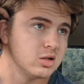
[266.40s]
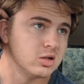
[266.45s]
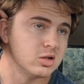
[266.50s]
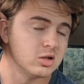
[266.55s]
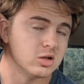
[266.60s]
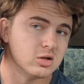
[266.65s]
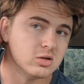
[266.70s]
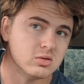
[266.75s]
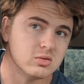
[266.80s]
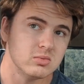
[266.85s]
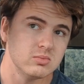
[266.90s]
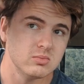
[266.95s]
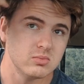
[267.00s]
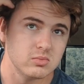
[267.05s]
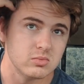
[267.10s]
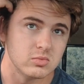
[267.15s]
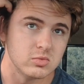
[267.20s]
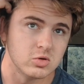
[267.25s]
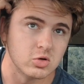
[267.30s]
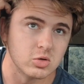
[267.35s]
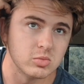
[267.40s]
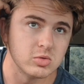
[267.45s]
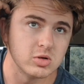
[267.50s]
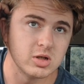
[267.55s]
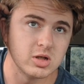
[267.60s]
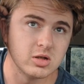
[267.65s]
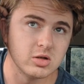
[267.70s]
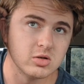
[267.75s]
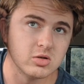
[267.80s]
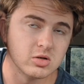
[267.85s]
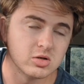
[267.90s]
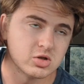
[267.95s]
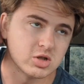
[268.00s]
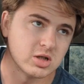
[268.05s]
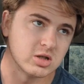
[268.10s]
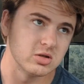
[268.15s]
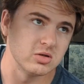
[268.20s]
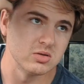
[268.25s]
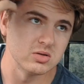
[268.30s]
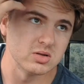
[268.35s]
you know, normally I go,
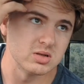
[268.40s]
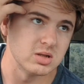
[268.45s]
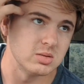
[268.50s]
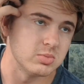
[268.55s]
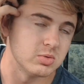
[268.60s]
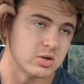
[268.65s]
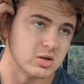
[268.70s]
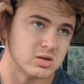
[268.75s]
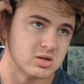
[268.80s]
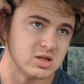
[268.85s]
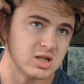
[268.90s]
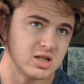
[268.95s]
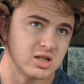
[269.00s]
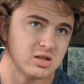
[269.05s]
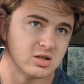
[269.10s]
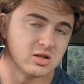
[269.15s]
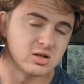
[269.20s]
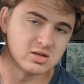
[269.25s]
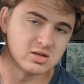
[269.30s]
try to go to sleep around 10,